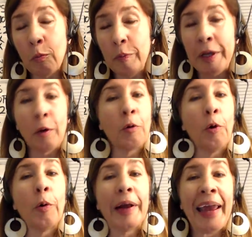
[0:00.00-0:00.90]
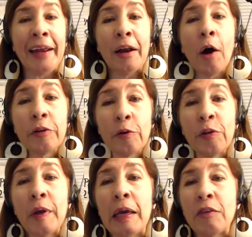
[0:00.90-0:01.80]
you know, create other
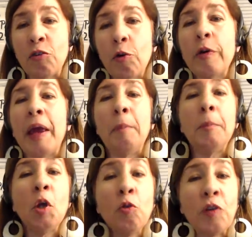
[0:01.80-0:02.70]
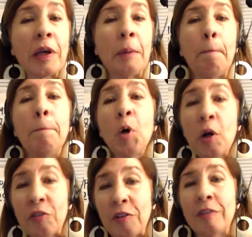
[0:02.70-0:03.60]
things, create music and
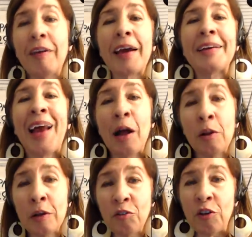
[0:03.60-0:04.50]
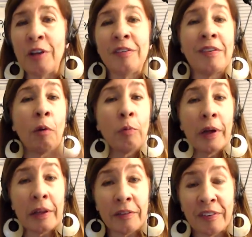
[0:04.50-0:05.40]
books and technology and sell
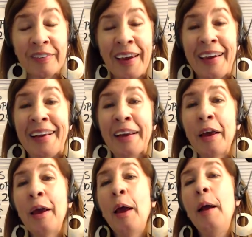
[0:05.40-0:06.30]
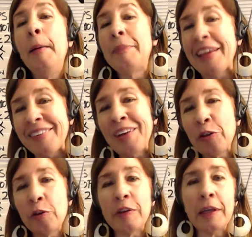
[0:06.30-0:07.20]
real estate. That's
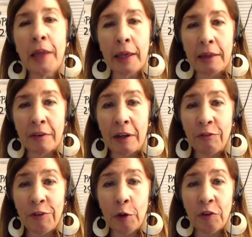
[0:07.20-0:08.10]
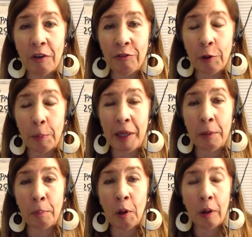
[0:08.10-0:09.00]
another thing that gets confusing for
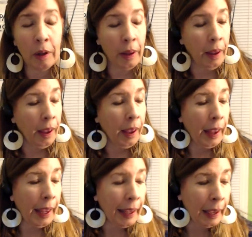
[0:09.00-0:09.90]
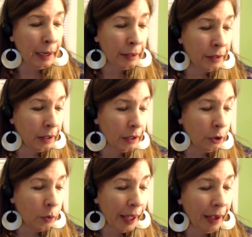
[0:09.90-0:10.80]
people. And
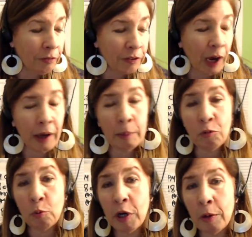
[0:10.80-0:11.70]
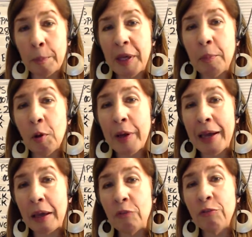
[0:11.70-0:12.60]
you have times where people
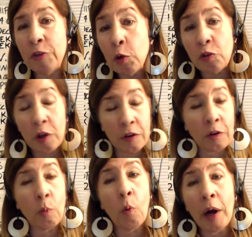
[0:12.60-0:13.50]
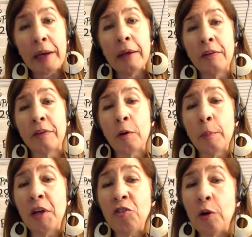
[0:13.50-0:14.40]
get confused as to what is their
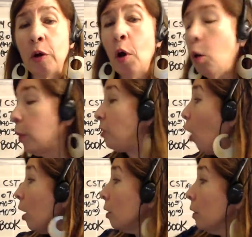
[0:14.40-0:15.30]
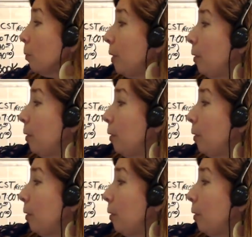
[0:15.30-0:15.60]
mission. We talk a little bit